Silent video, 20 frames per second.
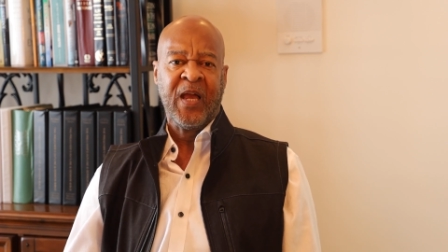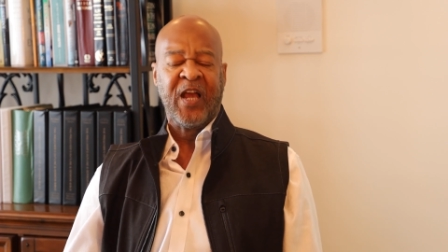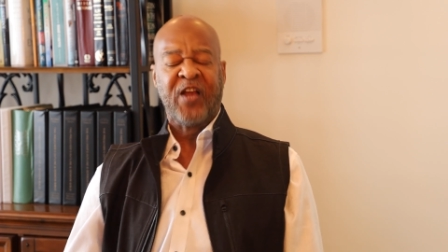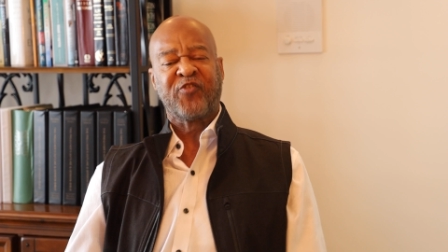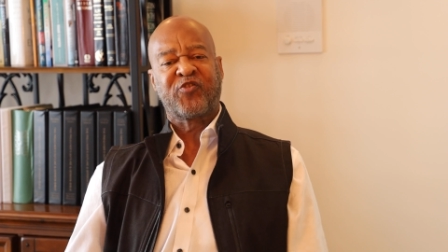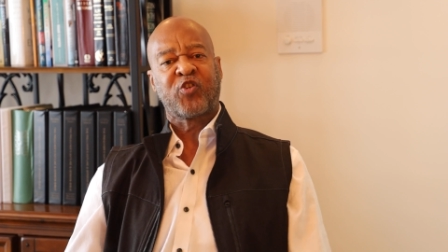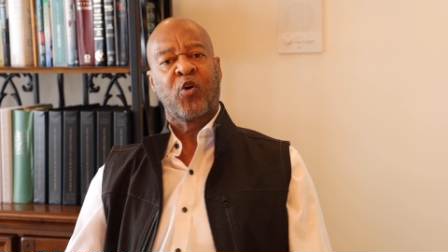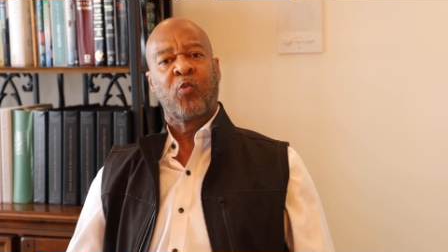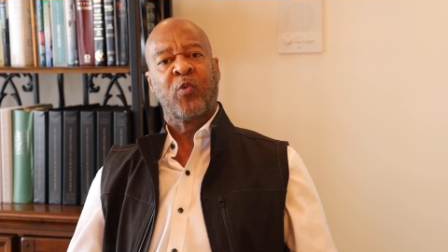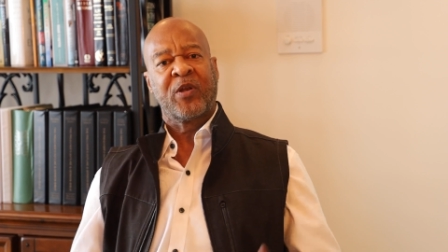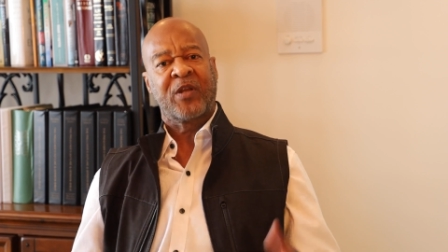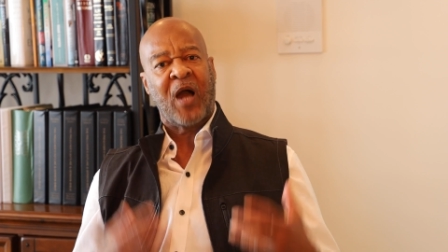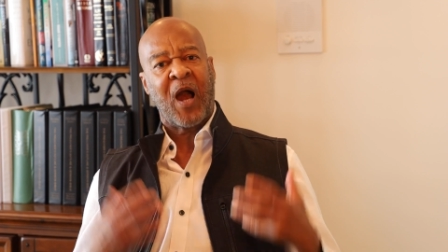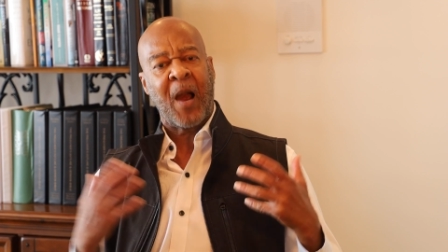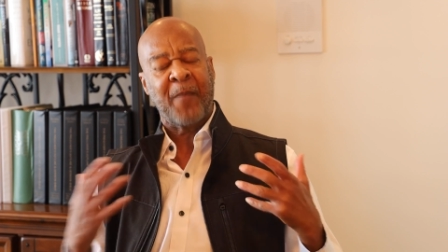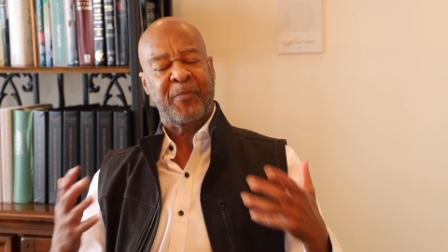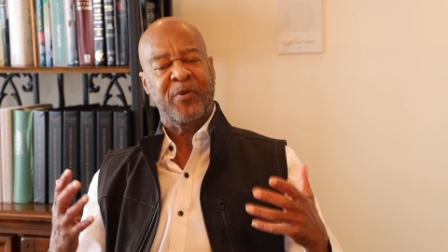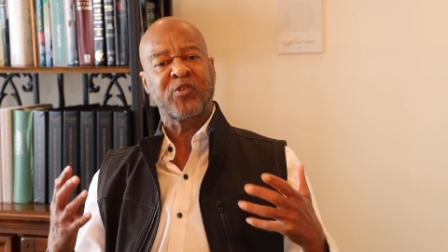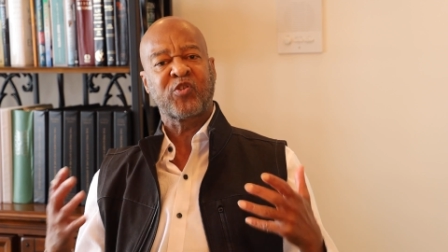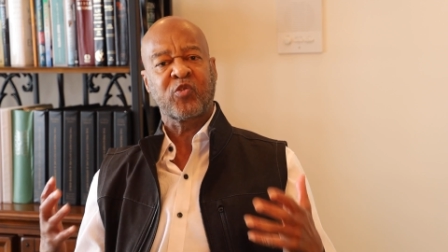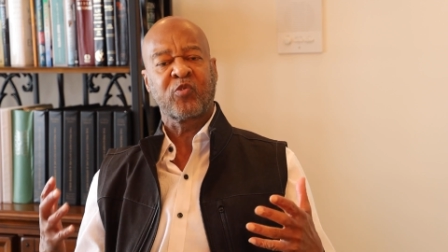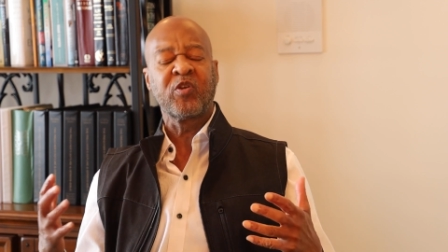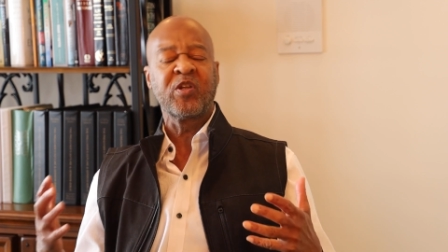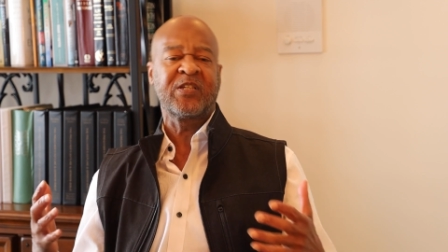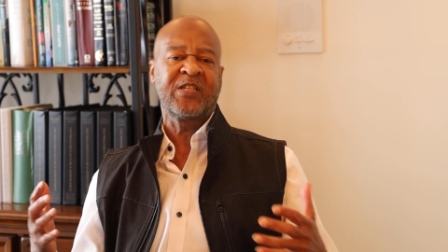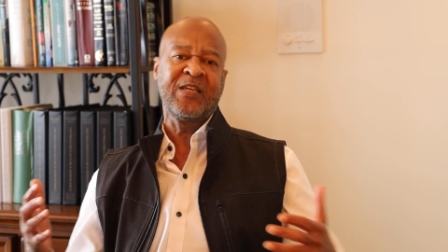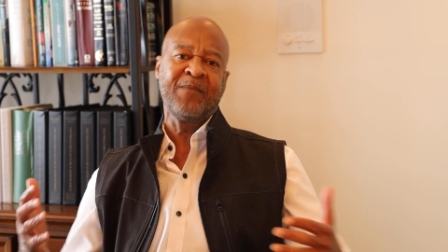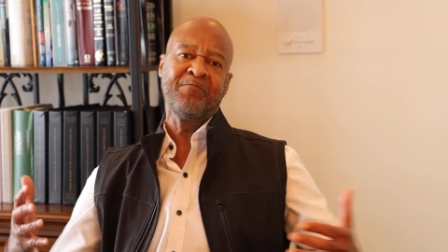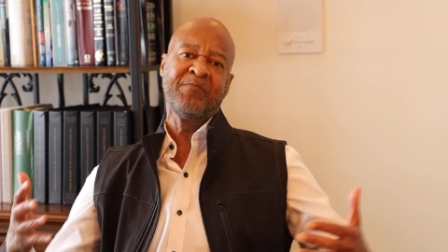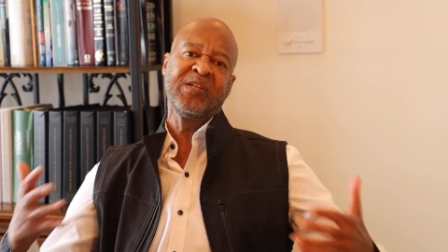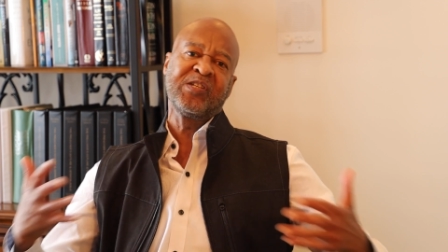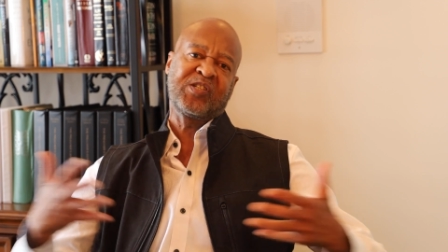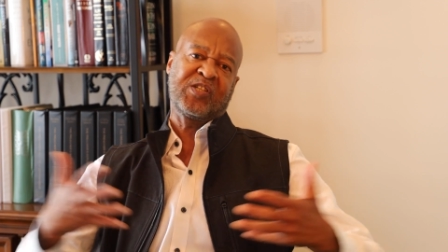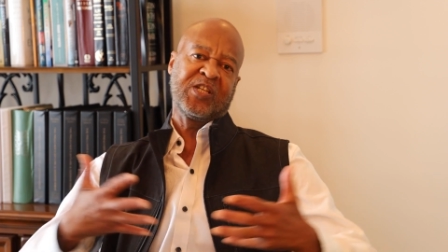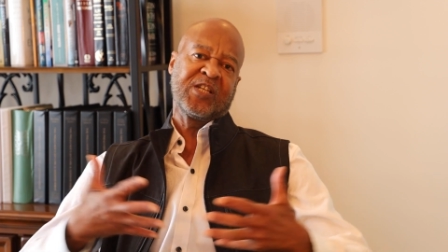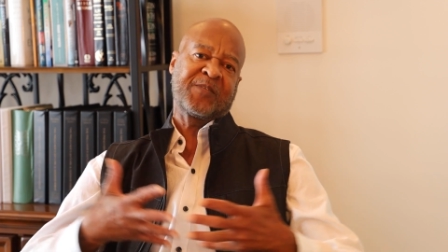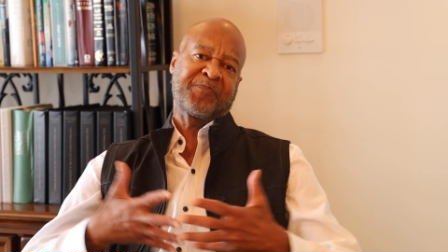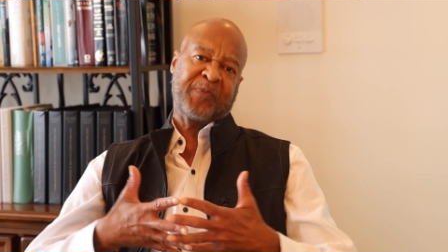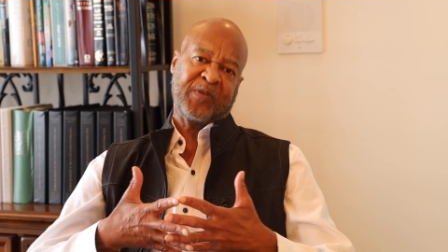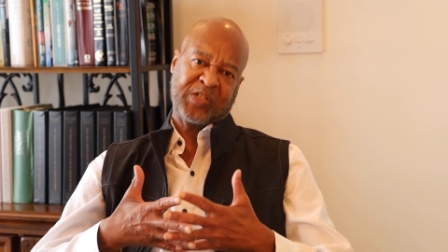And so when opportunity meets
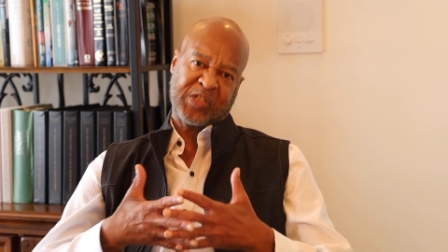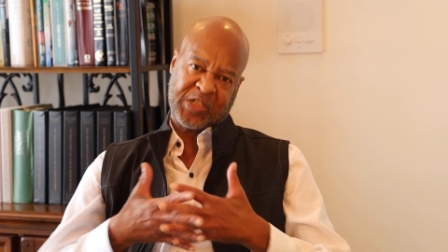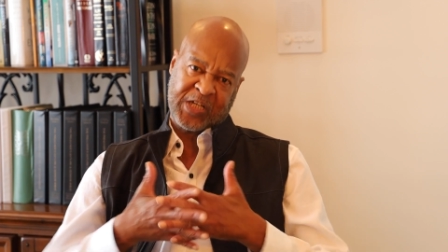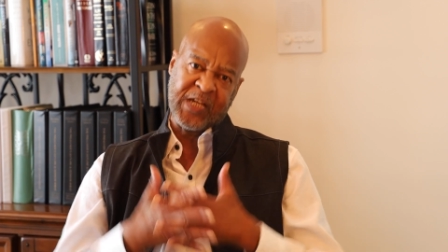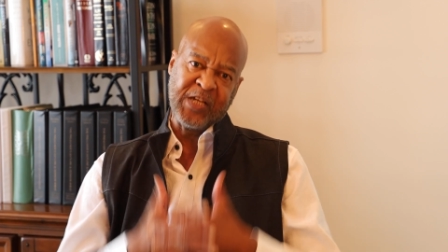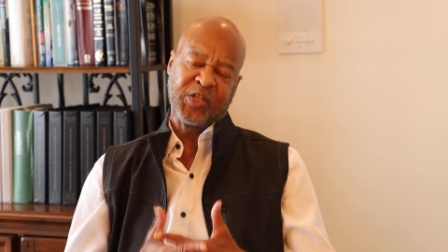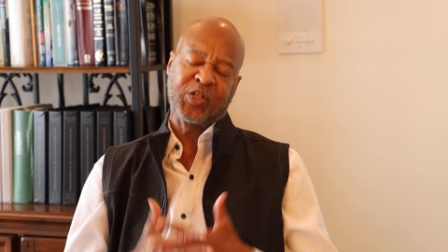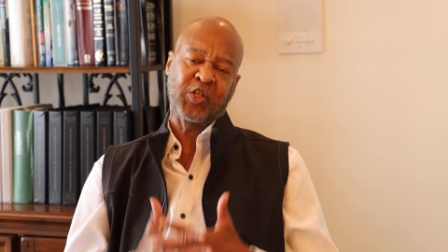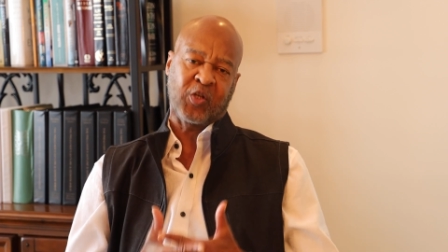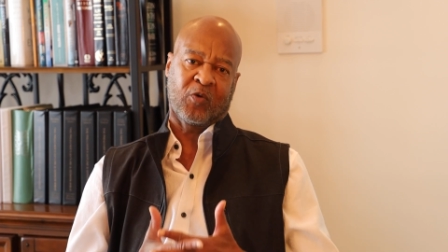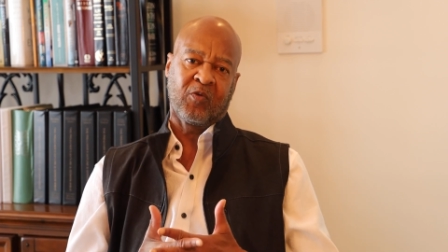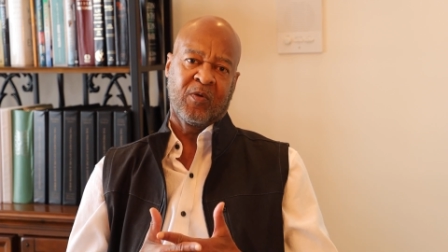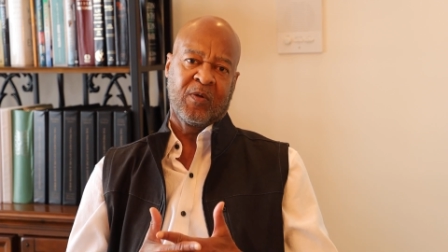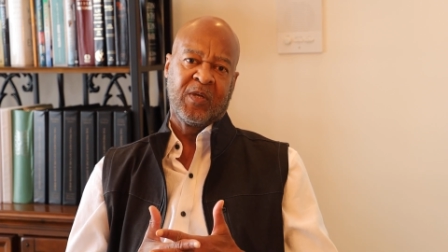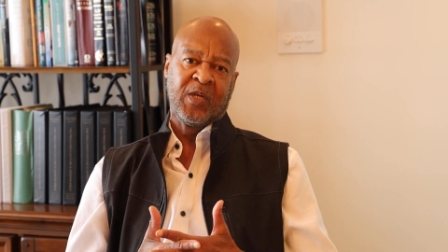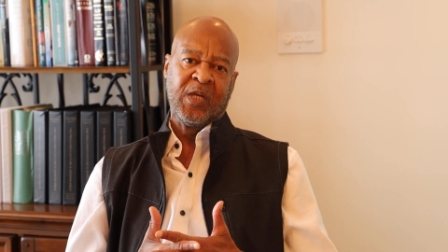this potential,